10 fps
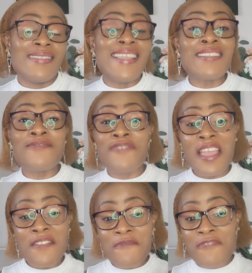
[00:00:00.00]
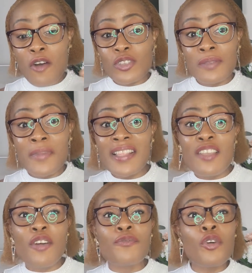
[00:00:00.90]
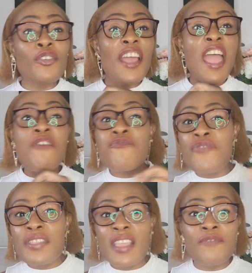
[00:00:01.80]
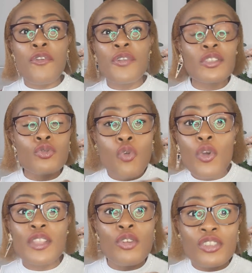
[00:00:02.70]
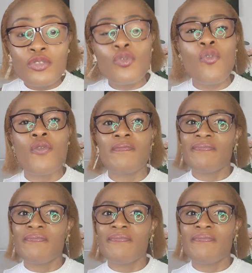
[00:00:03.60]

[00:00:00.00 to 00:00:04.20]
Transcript: That very foul smell that you have done everything for it to go, it doesn't go.